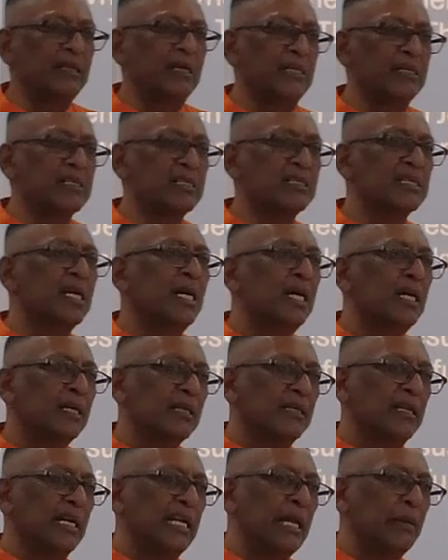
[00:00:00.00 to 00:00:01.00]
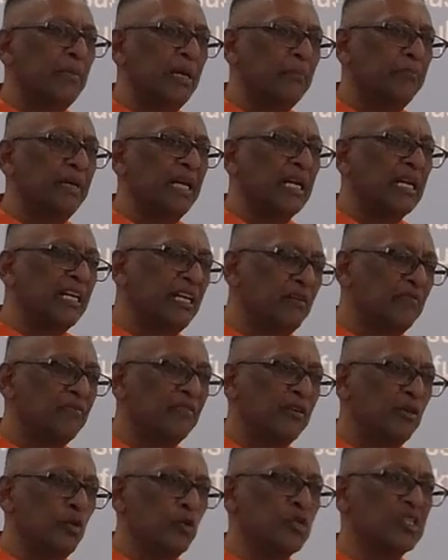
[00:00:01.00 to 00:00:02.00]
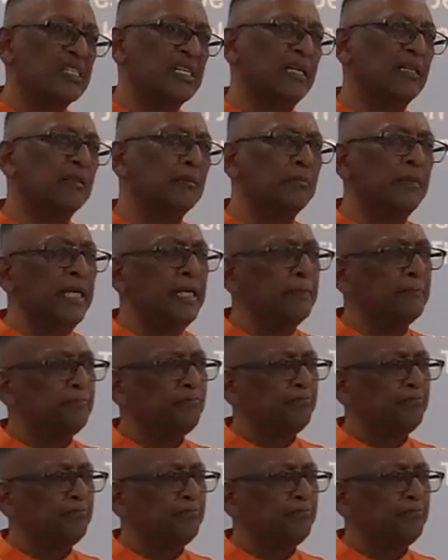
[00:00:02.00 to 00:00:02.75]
this, that they may believe you sent me.